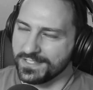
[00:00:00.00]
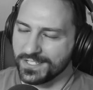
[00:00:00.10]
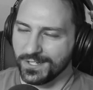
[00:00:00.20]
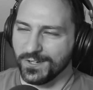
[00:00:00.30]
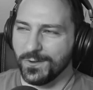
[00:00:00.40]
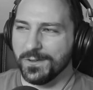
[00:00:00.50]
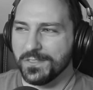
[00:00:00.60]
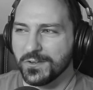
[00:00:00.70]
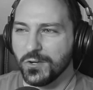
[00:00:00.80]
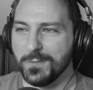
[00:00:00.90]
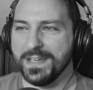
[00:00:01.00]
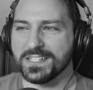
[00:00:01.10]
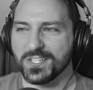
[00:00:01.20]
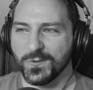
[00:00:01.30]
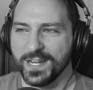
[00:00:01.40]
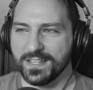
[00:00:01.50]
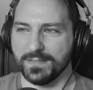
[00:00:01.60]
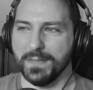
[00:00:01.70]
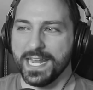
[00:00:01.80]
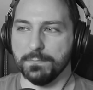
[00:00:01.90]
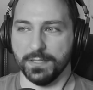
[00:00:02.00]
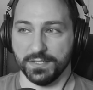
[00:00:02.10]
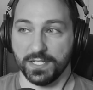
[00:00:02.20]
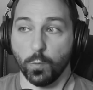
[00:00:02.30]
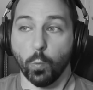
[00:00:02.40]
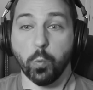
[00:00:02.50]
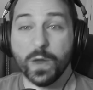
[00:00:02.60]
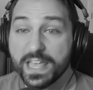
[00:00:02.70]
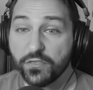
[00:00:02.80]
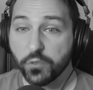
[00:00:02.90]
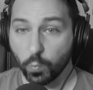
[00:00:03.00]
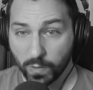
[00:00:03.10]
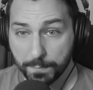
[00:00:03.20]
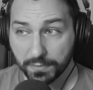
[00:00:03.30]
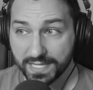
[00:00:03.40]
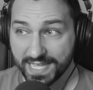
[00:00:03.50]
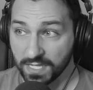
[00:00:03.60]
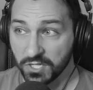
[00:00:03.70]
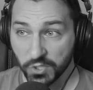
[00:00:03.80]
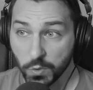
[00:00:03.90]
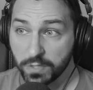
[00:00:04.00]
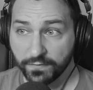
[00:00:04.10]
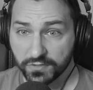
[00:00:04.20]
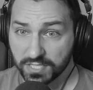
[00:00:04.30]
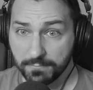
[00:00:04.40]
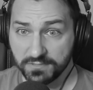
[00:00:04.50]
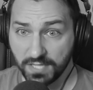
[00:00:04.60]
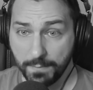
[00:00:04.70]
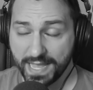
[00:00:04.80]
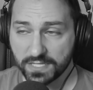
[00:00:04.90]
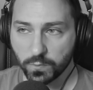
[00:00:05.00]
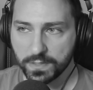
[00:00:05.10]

So the crew makes their way to the main building with Ripley and Newt for some dumbass